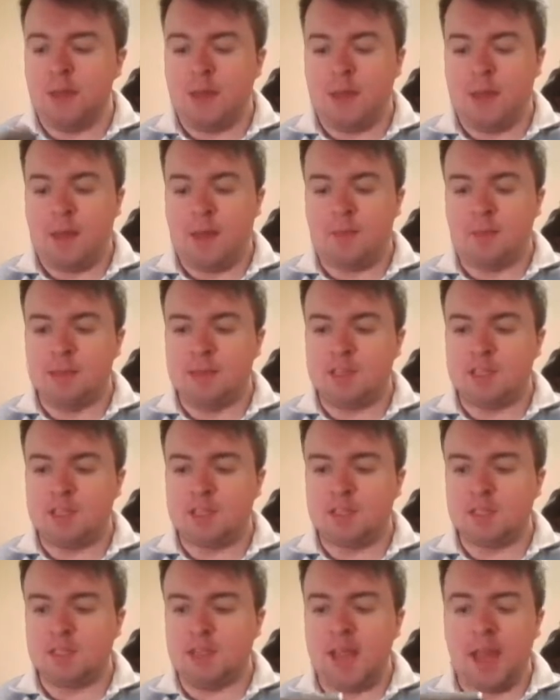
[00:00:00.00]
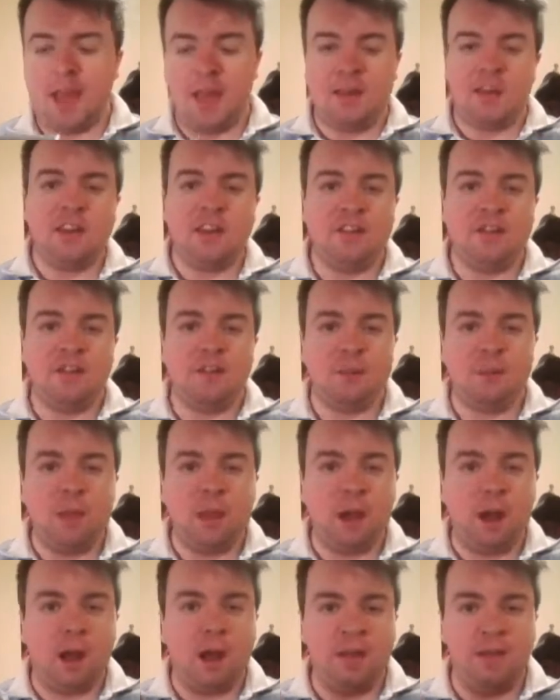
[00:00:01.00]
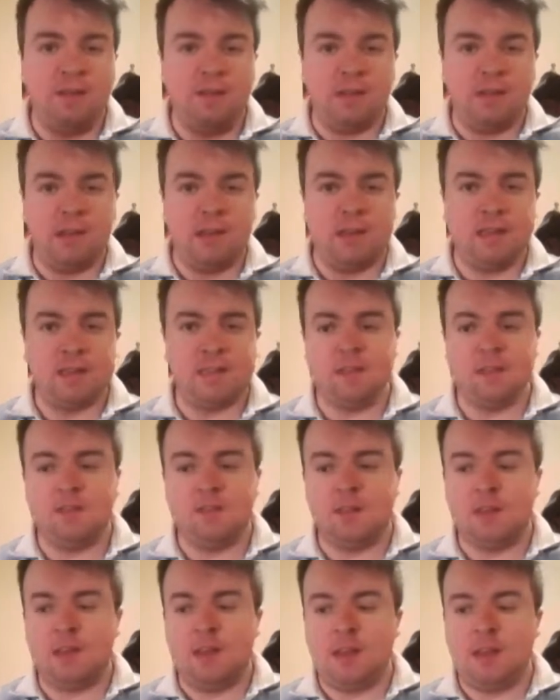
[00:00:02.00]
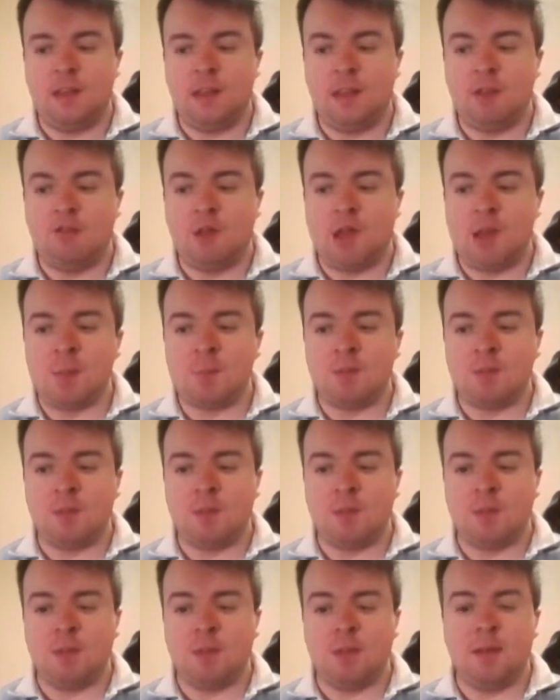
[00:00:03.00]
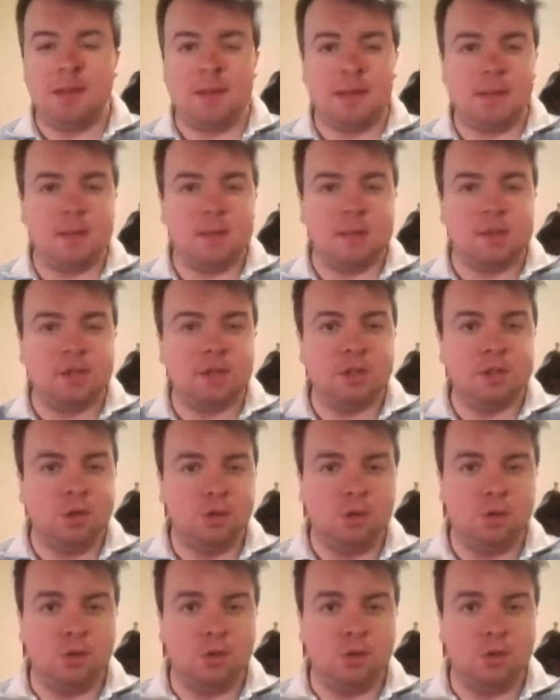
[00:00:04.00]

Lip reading: It's just the ending for me, I feel as if it wraps up a little too